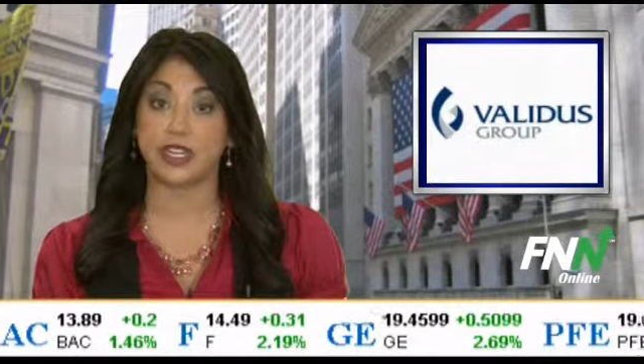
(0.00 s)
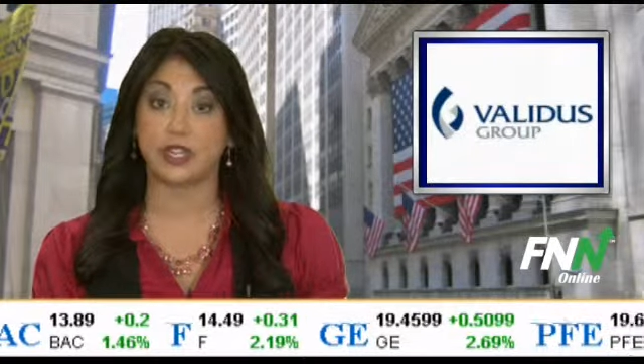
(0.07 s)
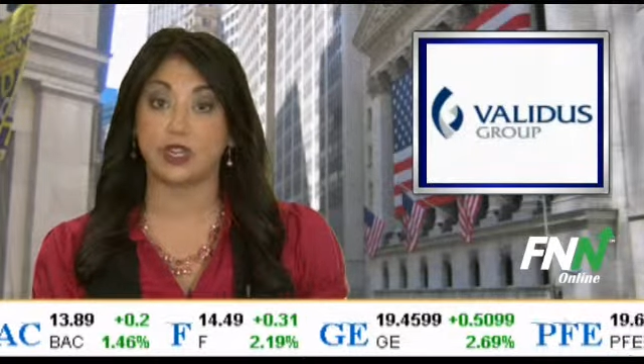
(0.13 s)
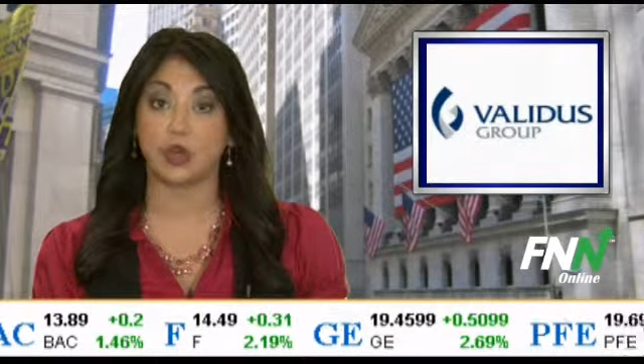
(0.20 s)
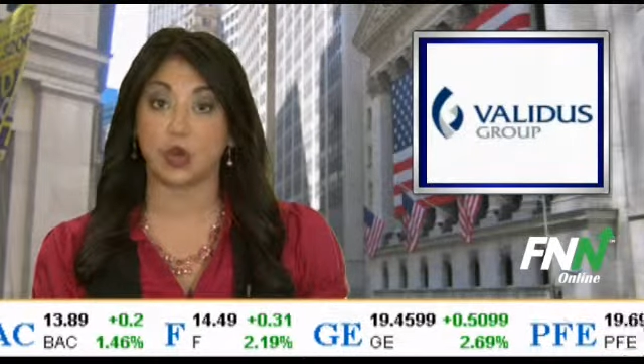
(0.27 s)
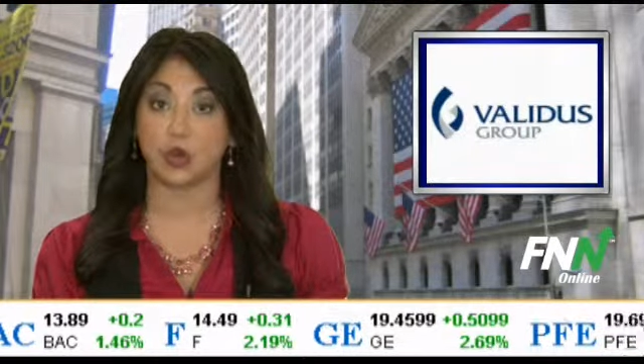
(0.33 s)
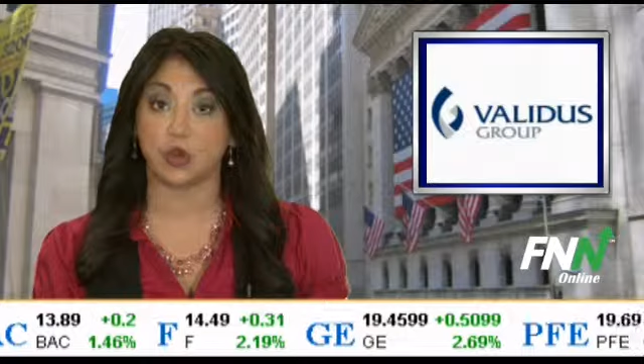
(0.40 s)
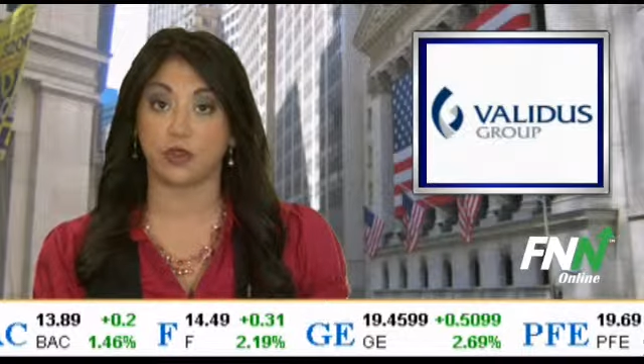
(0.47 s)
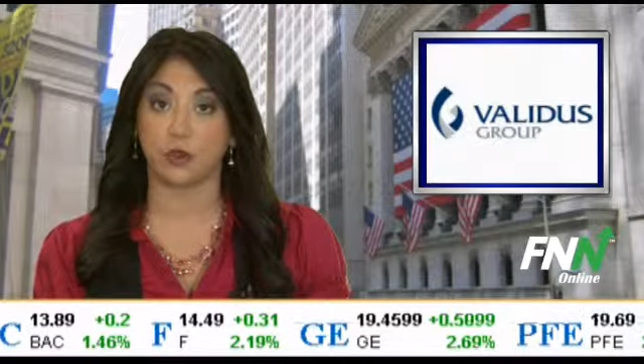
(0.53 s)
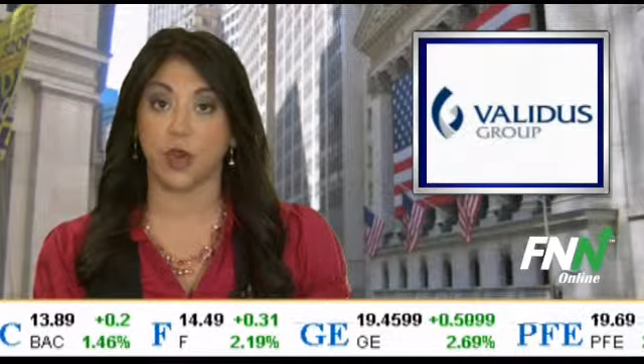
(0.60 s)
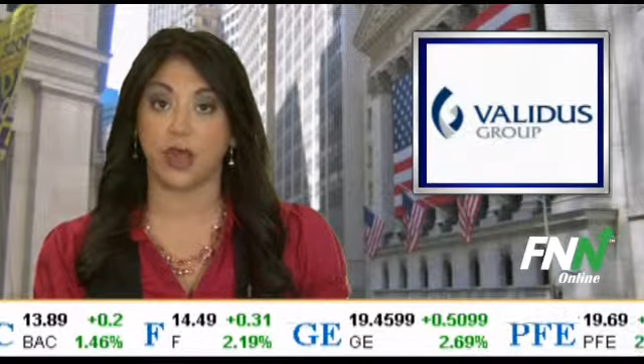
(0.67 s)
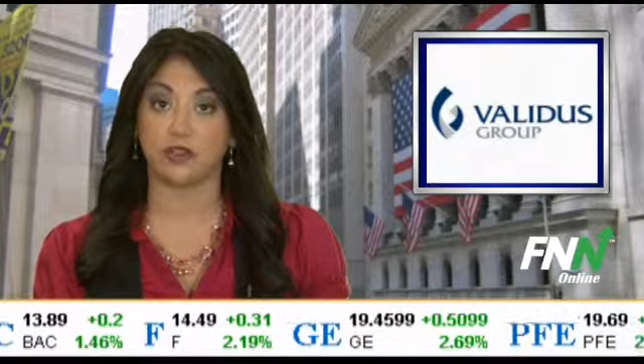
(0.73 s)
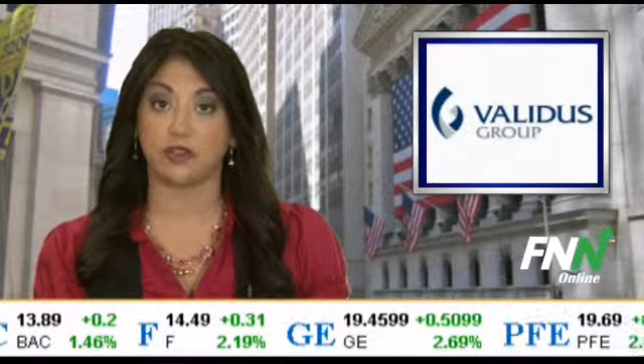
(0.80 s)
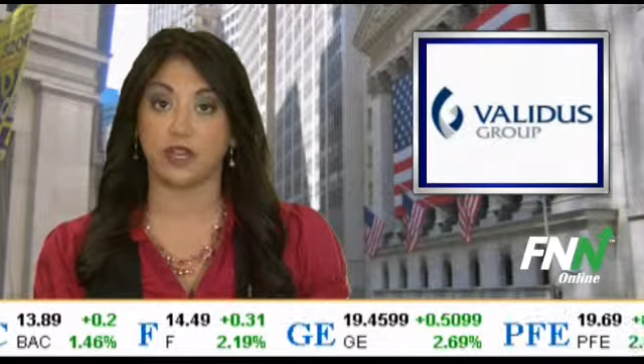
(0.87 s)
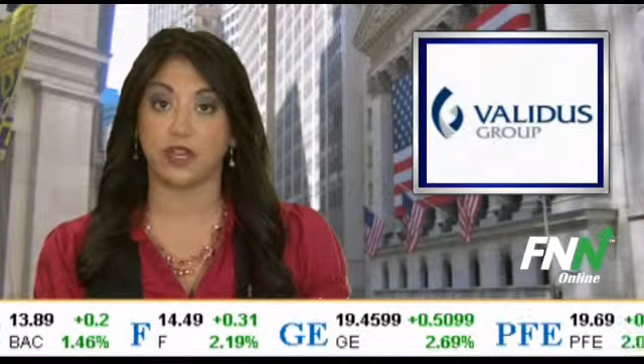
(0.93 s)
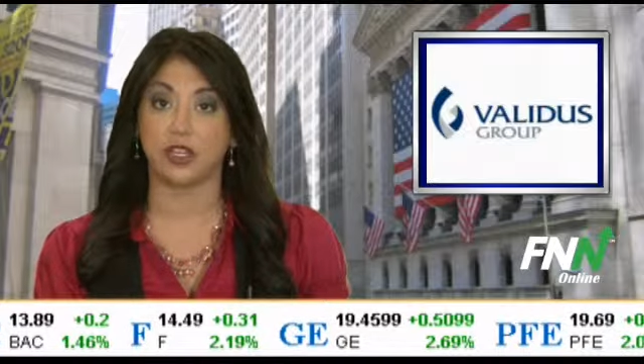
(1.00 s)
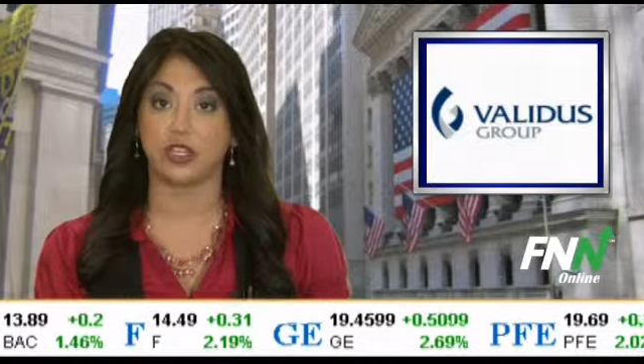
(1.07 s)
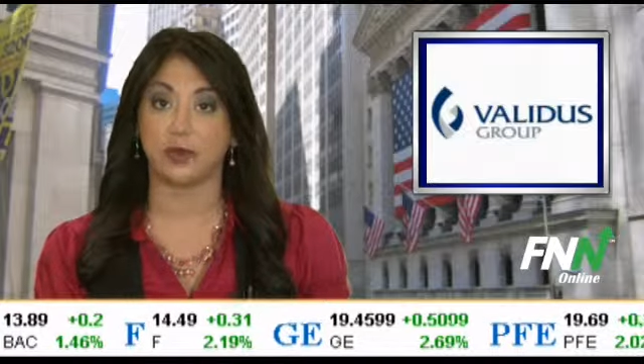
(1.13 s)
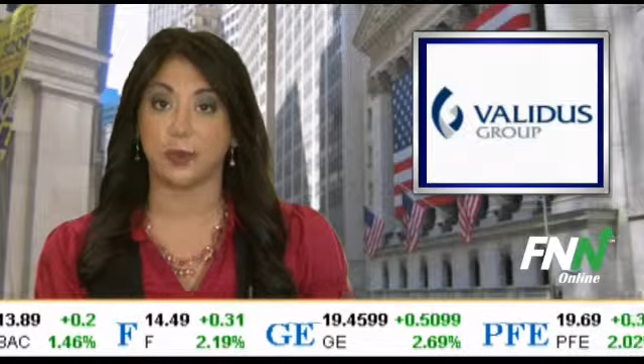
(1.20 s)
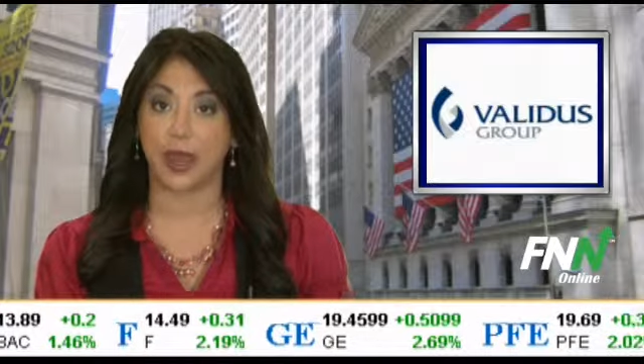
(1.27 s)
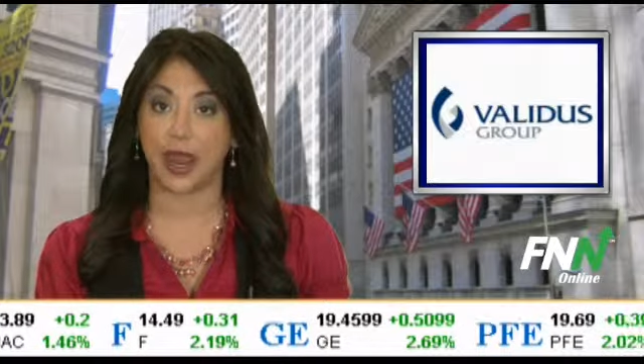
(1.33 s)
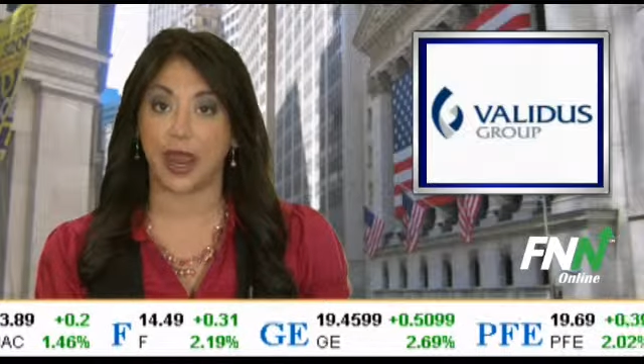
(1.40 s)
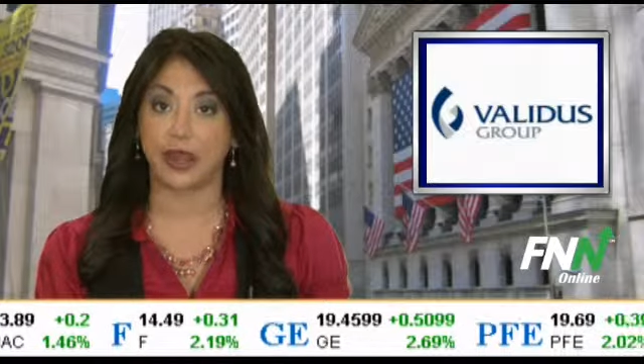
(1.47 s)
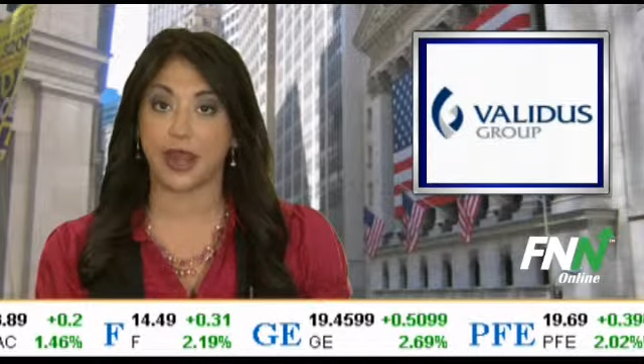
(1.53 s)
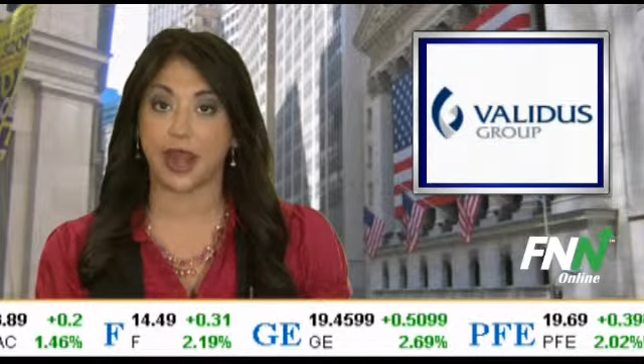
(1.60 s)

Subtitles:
to the earthquakes in Japan